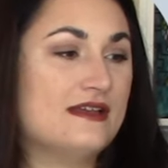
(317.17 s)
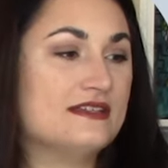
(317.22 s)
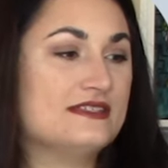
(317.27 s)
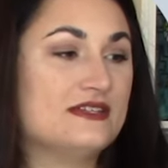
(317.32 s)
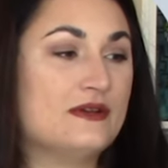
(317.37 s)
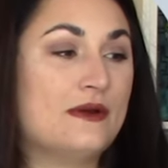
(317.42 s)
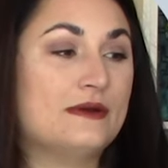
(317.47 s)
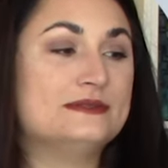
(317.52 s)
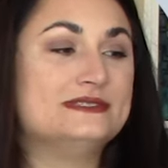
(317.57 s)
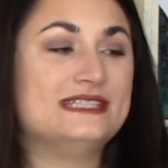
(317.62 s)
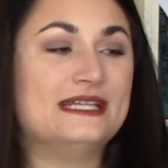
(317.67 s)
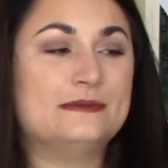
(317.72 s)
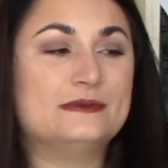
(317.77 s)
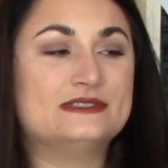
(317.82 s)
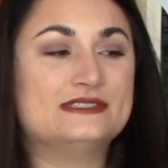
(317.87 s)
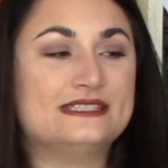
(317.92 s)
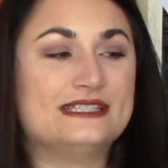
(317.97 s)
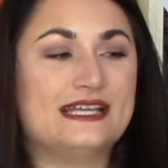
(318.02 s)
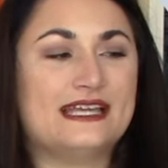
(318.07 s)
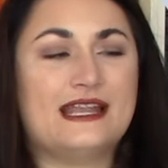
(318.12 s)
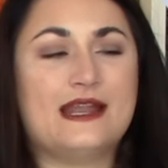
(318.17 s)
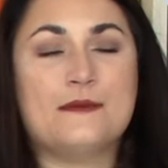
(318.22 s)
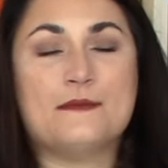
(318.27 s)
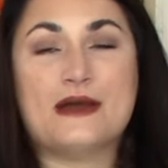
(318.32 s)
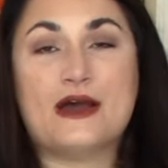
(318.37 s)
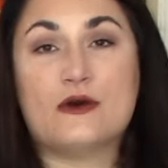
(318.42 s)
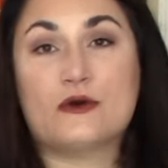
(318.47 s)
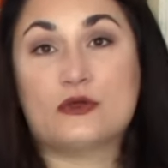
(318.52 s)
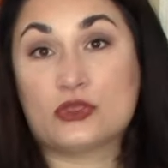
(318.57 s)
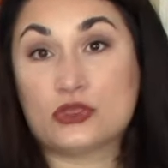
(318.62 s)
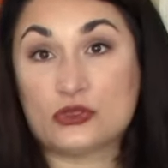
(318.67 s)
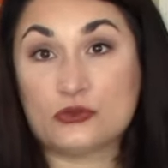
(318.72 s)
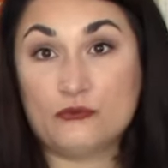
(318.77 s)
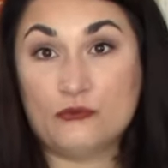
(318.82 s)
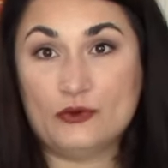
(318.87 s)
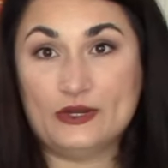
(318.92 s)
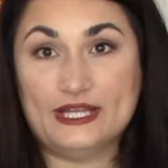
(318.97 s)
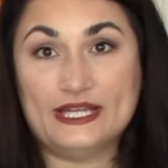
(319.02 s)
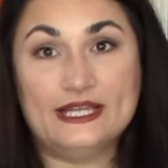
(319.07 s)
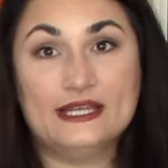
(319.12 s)
So I was able to get about
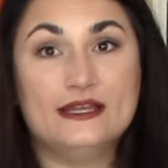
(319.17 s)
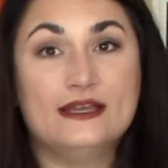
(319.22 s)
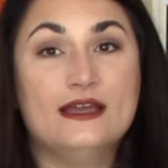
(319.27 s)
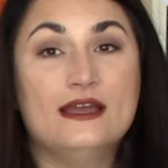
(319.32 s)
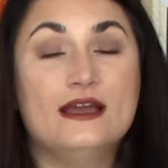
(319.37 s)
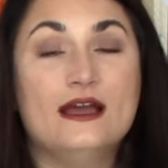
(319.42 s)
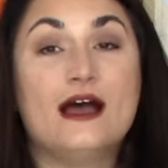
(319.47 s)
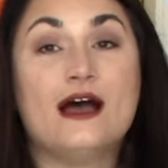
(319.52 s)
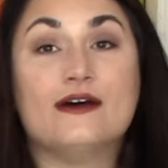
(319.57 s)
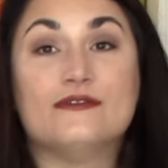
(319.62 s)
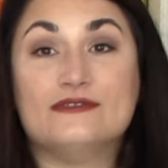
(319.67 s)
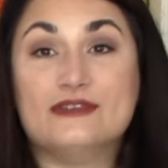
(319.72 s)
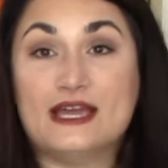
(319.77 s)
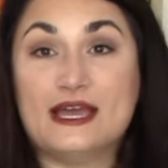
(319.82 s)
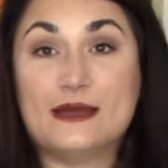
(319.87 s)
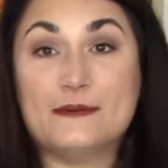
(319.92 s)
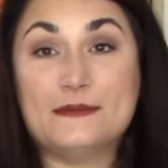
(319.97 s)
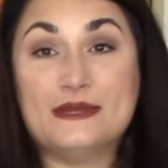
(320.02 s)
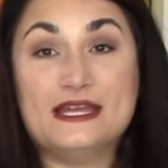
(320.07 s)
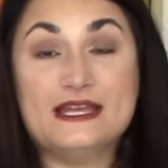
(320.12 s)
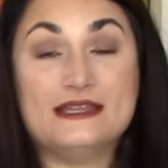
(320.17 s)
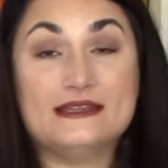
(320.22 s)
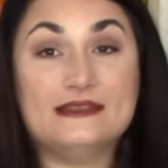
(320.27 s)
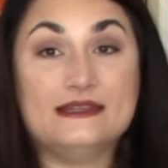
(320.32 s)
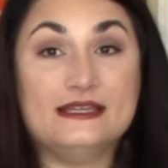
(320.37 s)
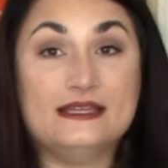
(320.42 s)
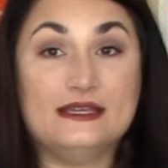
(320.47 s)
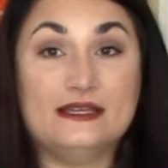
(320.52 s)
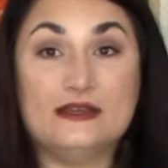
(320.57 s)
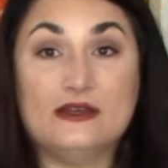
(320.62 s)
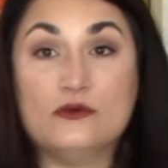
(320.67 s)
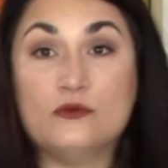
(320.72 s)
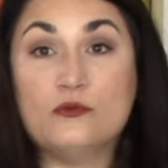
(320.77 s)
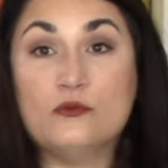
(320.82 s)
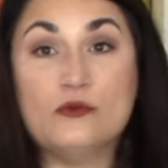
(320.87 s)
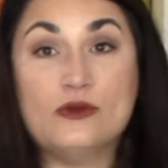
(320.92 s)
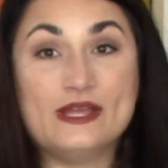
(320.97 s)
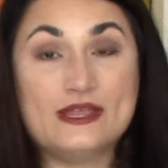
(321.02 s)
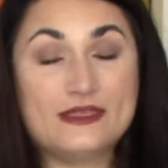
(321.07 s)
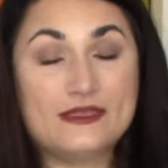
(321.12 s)
three of them in the
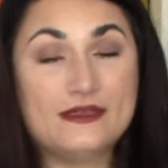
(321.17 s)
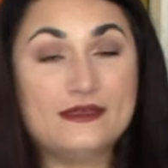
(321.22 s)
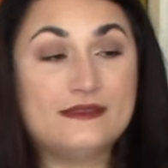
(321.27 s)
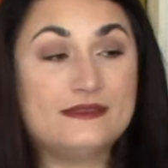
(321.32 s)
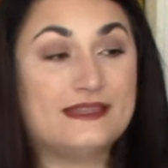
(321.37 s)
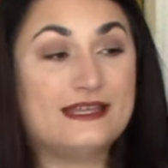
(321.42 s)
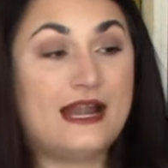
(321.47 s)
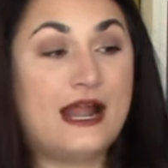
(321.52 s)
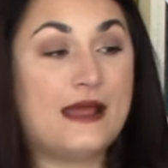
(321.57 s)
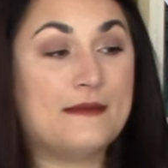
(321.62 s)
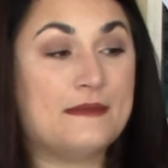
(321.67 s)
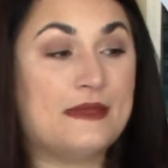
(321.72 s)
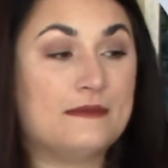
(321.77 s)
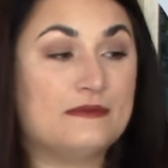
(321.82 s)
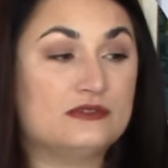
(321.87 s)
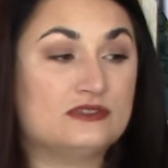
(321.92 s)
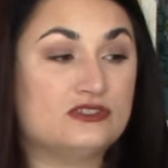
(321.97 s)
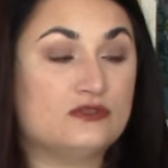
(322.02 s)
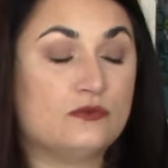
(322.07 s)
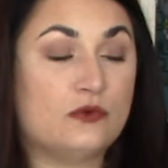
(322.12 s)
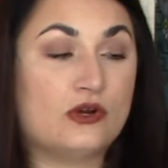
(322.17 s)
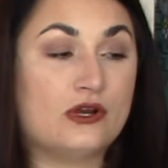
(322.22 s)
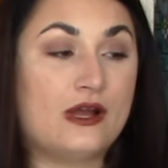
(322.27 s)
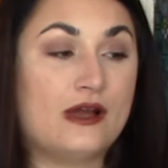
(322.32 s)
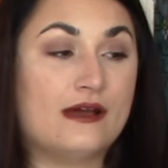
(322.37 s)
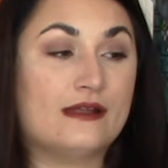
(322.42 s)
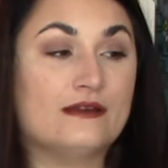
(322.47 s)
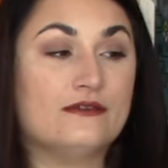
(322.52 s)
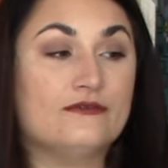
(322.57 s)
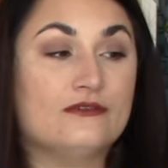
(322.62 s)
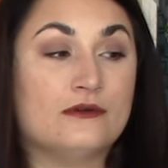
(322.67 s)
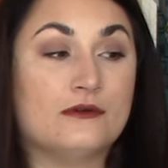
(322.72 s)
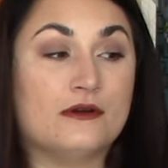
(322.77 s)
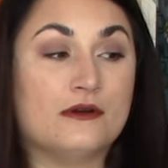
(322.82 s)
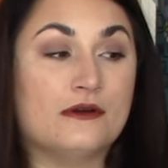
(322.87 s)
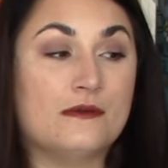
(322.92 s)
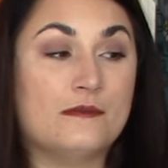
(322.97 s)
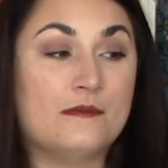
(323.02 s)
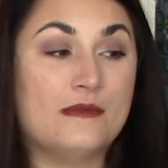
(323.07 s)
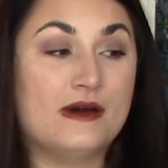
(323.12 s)
width that I'm able to work on
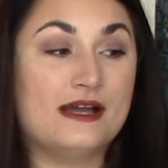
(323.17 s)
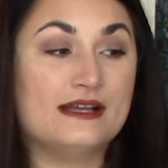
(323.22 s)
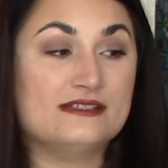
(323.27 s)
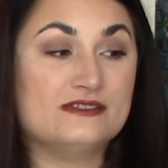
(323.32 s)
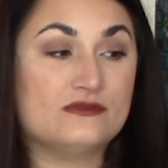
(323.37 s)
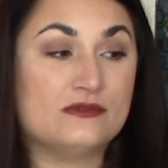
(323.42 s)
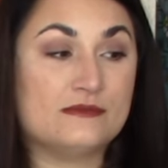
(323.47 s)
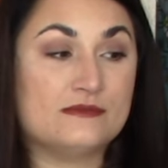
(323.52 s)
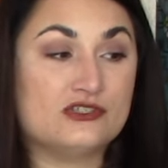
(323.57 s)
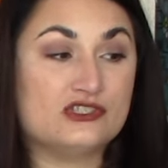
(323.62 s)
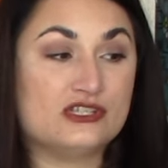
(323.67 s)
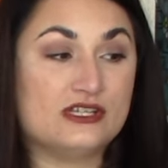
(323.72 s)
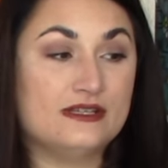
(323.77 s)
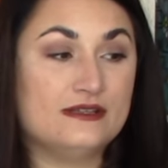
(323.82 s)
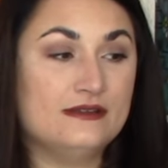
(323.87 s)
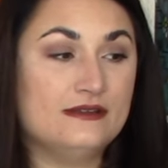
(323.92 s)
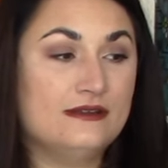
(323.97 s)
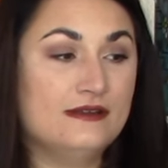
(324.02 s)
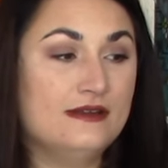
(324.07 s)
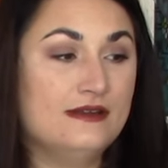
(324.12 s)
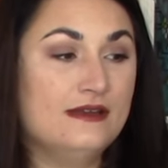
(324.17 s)
for my sewing machine.